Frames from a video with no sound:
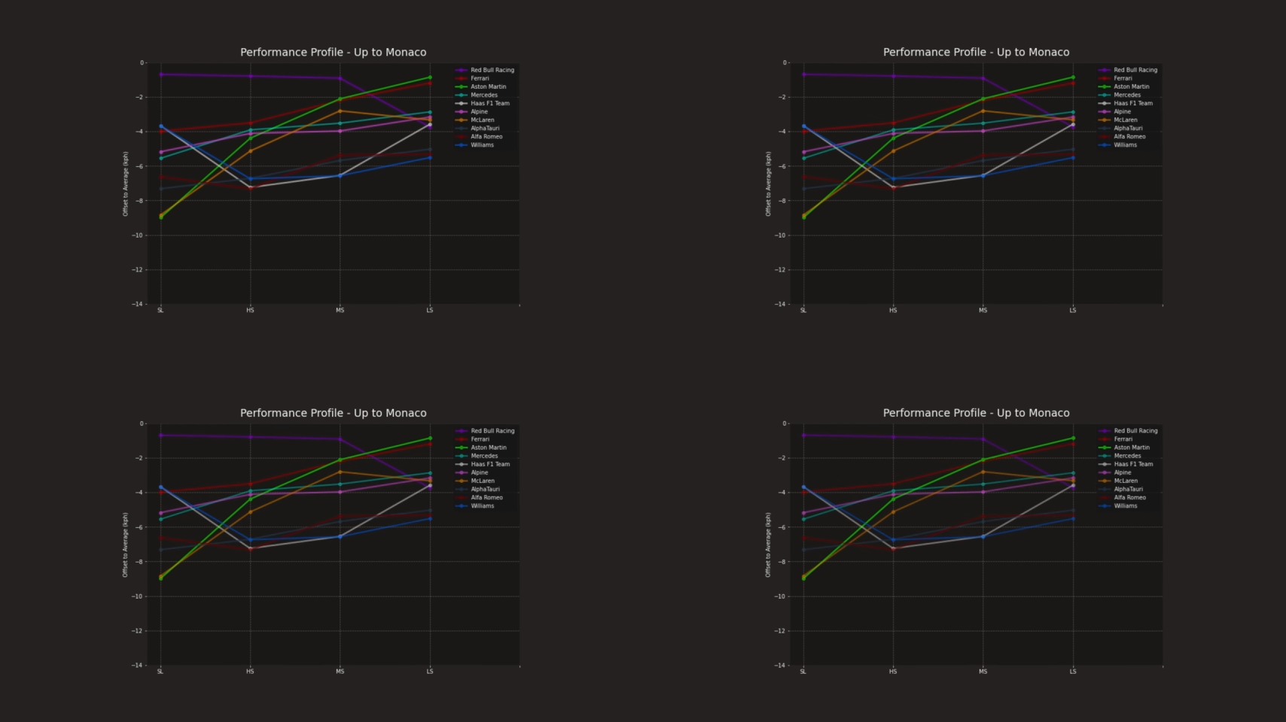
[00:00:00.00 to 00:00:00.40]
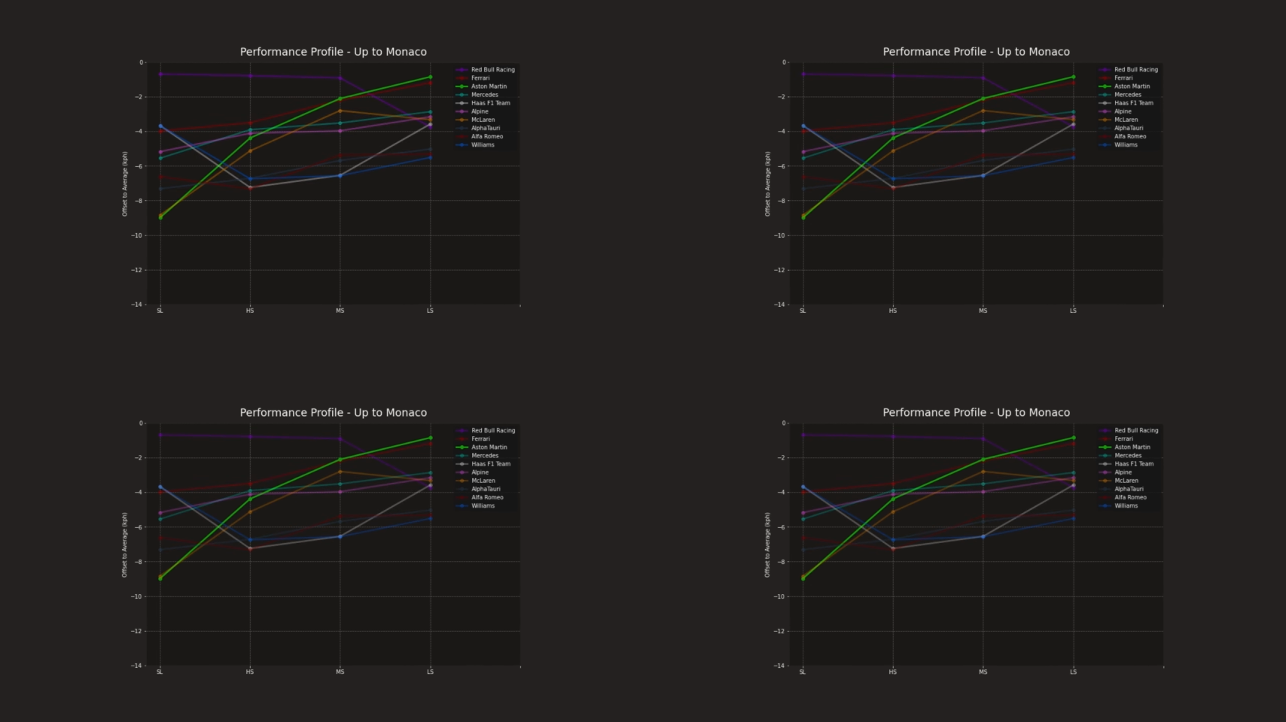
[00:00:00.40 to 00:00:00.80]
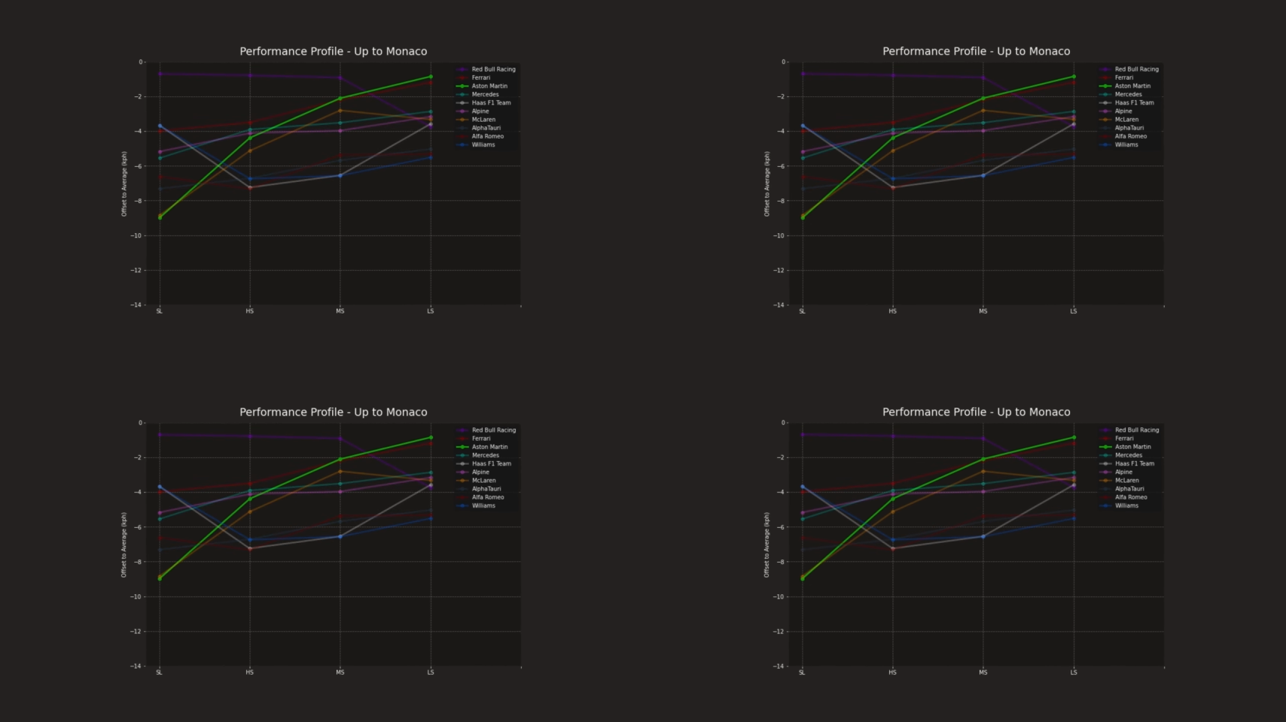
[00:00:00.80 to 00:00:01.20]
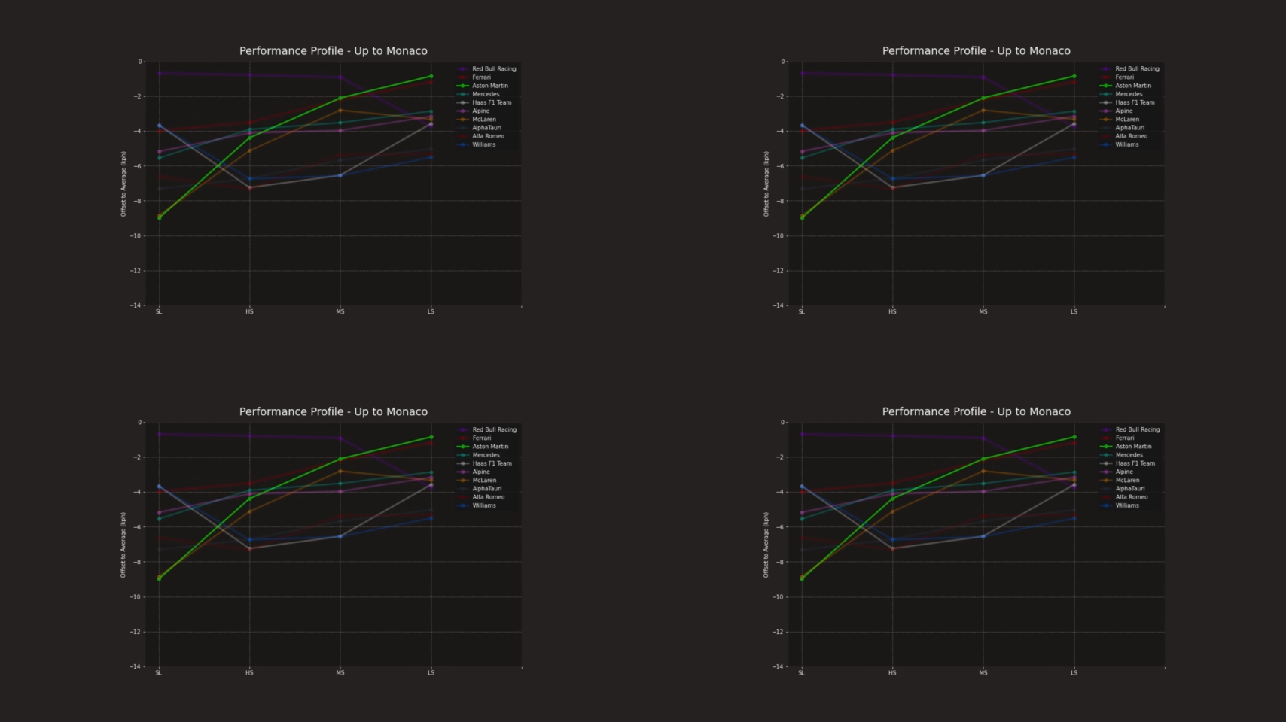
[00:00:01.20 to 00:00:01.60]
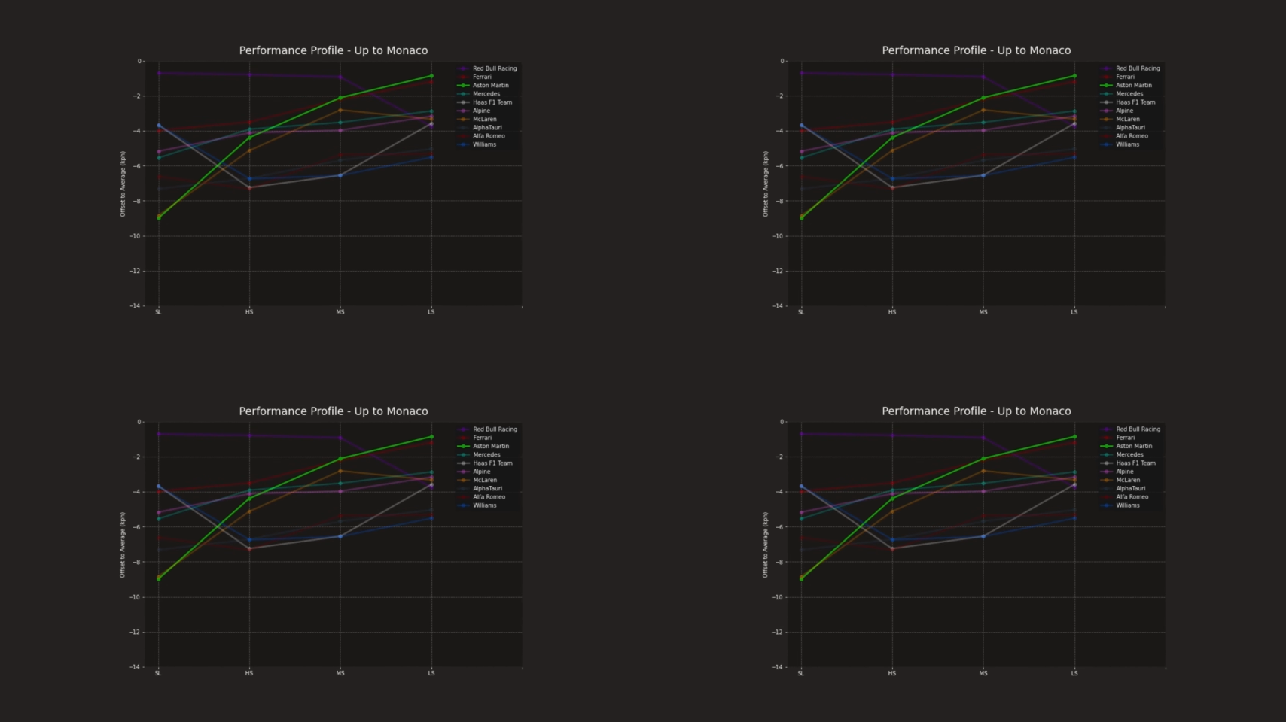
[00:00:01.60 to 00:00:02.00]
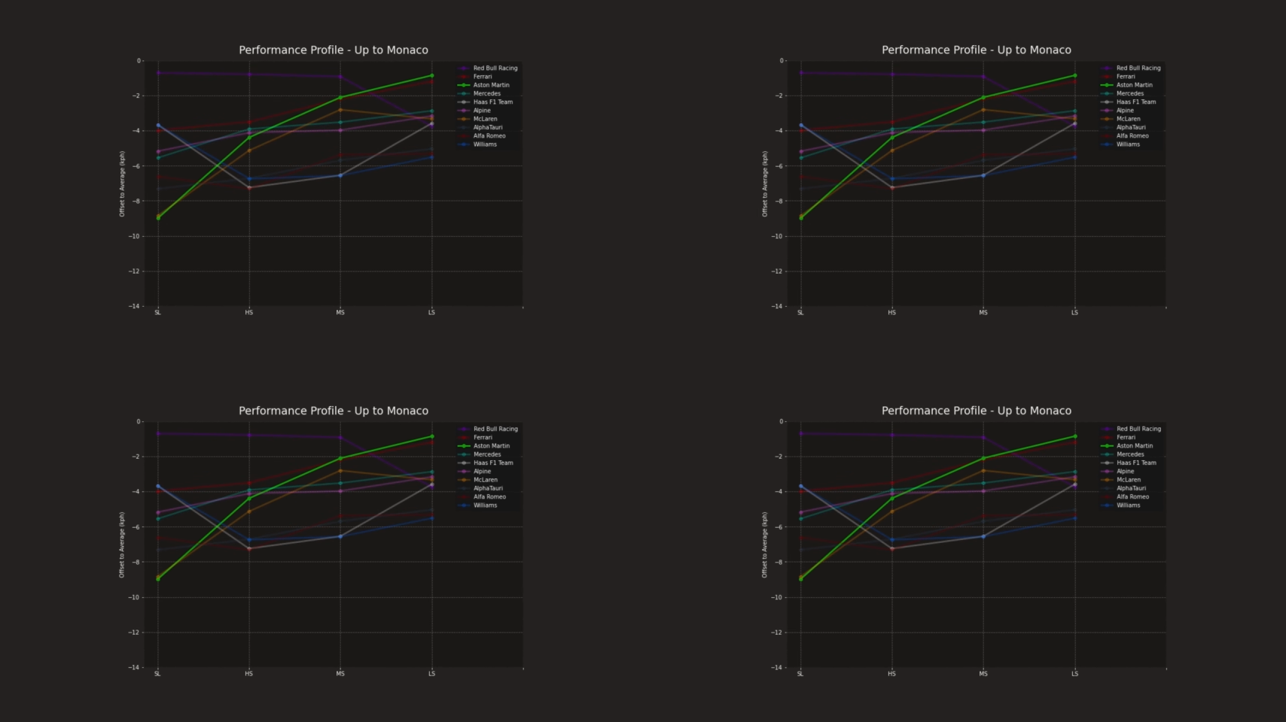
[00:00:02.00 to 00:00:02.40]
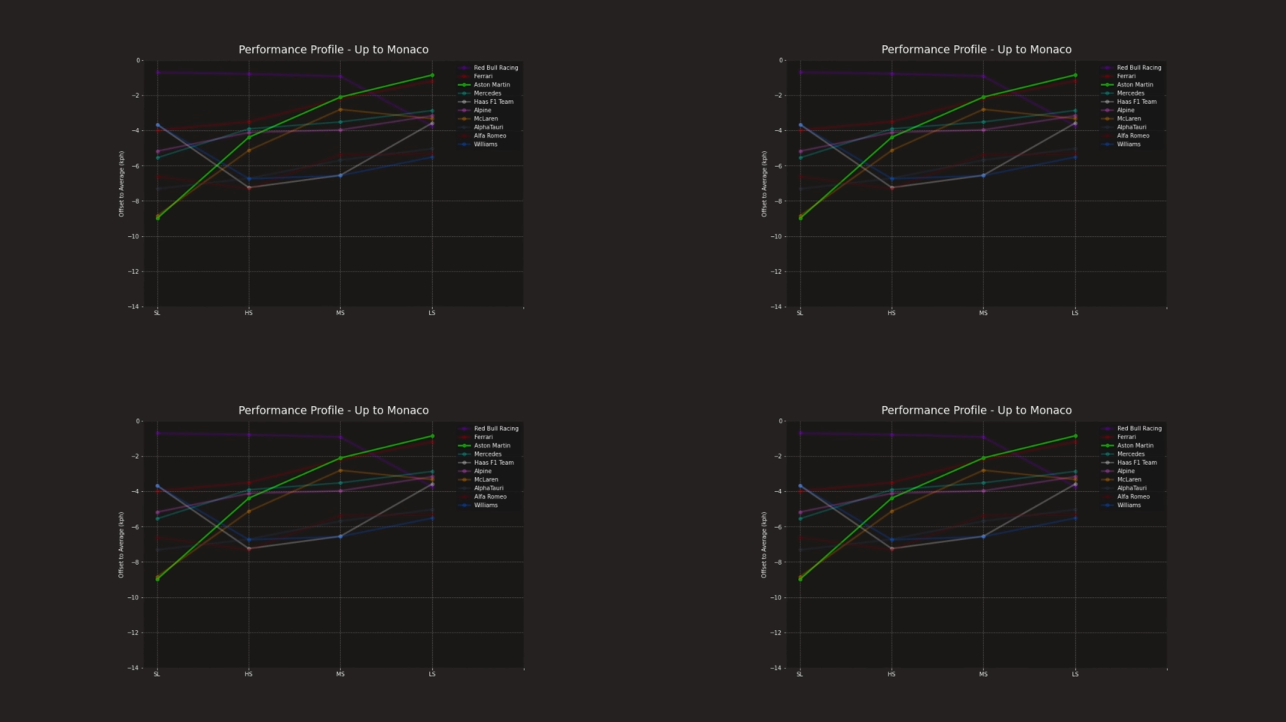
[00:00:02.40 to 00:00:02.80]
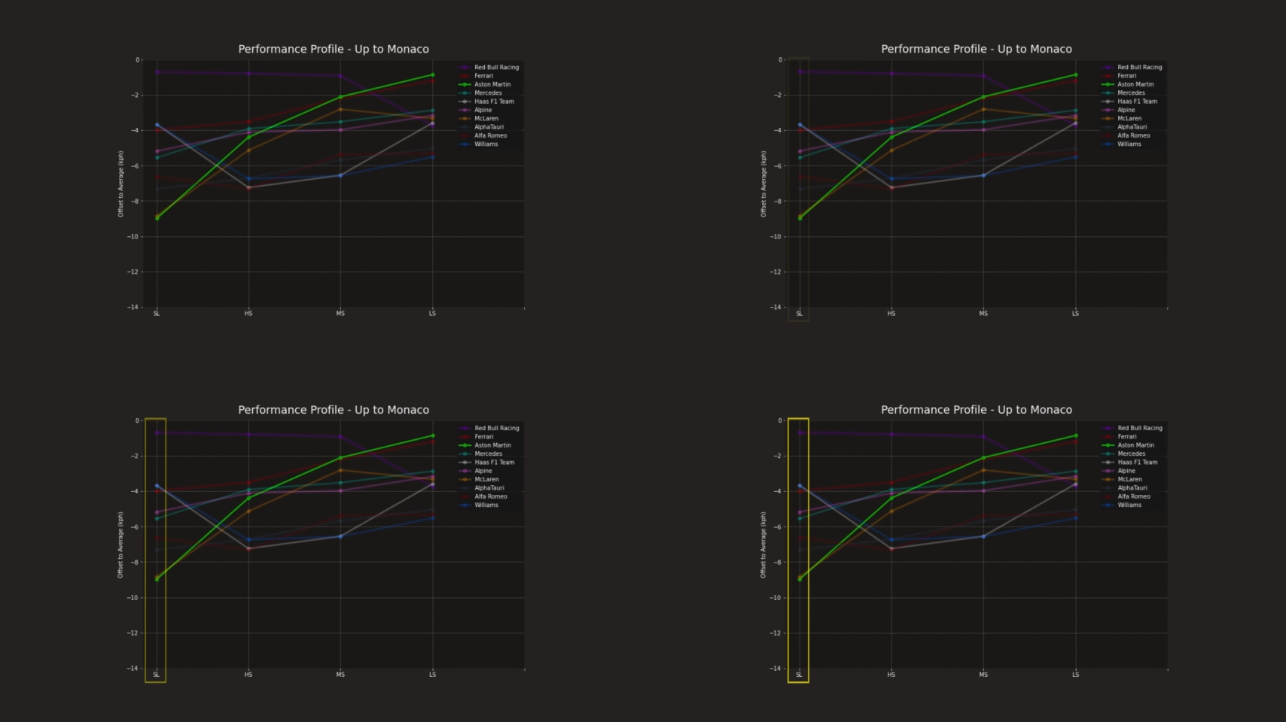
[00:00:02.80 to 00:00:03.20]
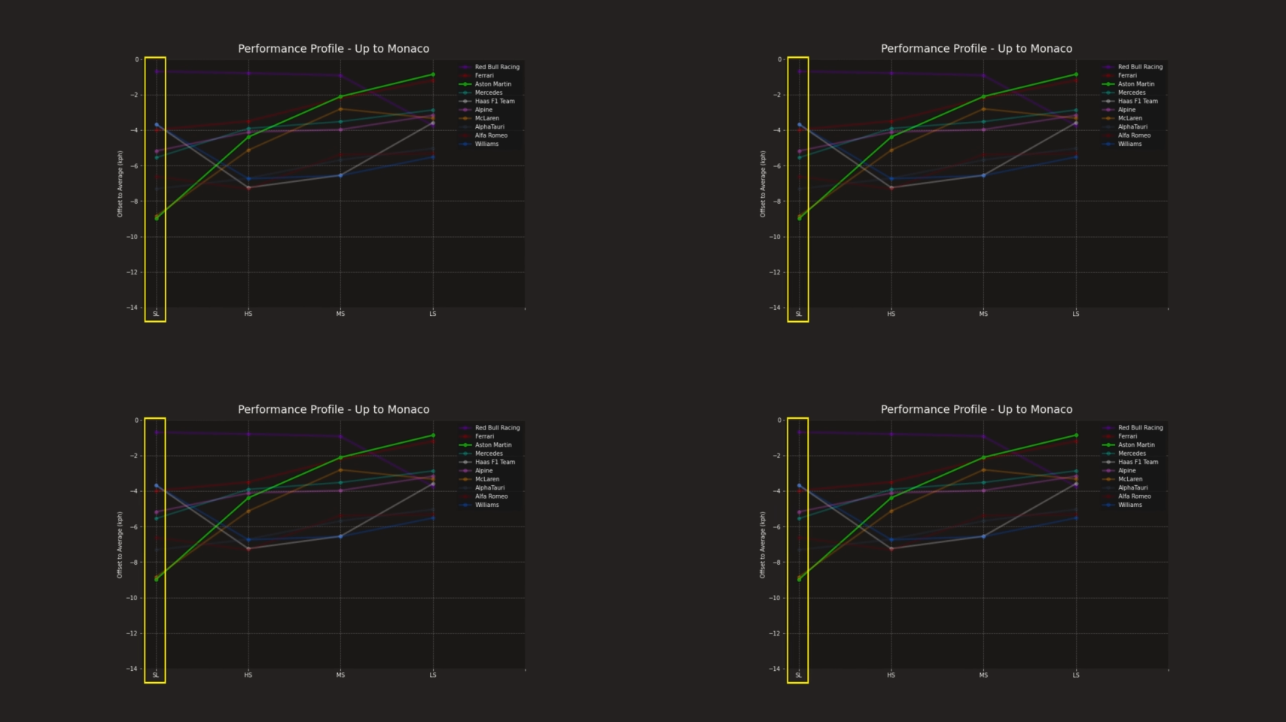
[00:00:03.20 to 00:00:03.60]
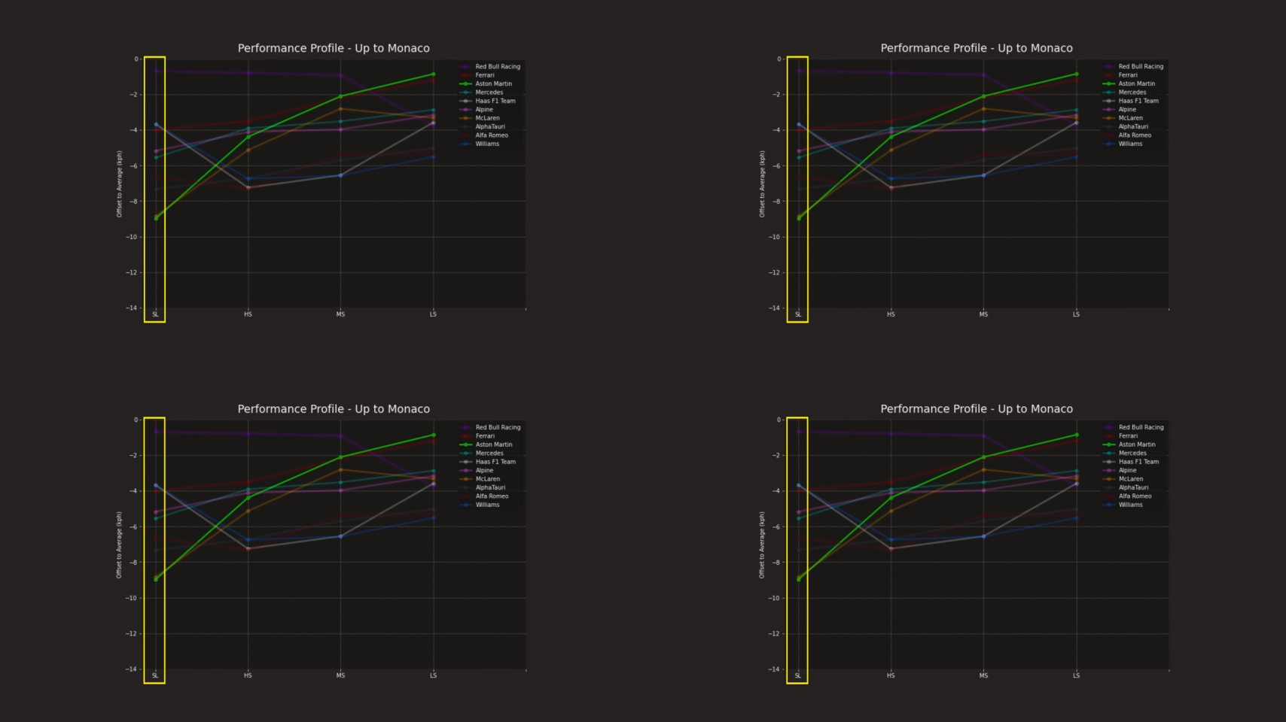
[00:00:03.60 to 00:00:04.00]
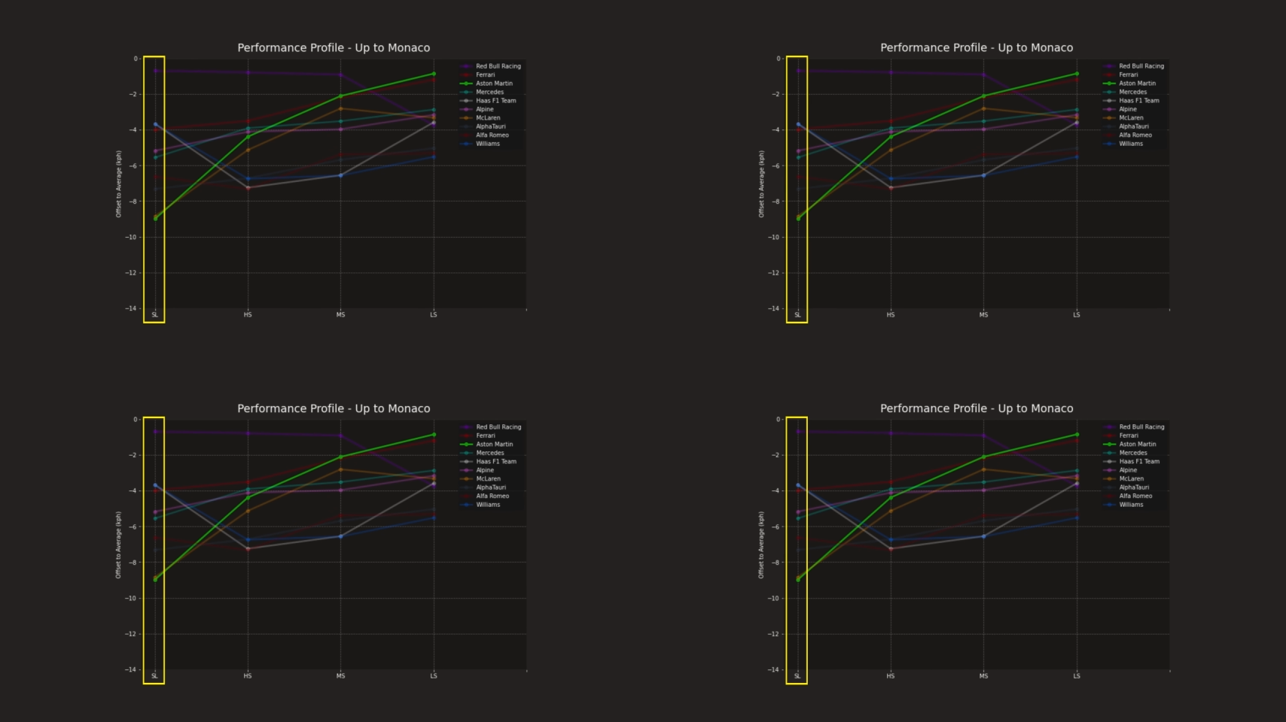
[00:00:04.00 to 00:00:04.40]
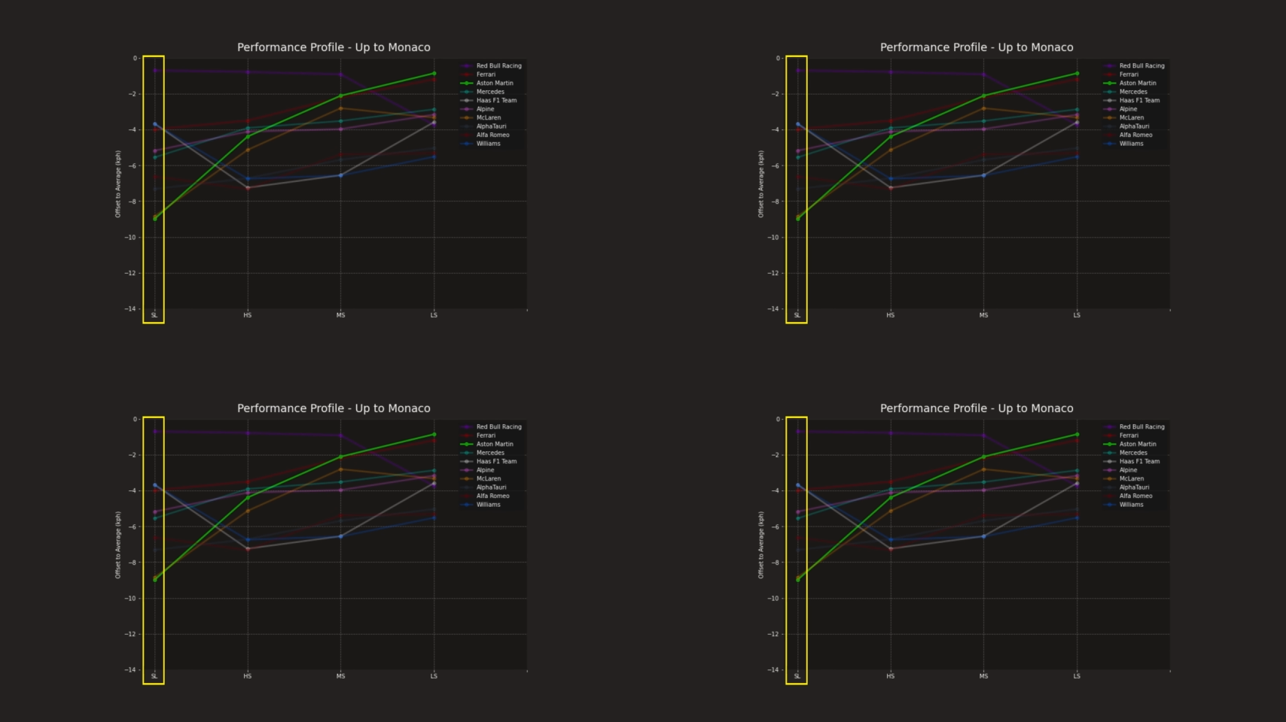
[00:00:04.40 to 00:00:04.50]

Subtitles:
[unreadable: no face in view]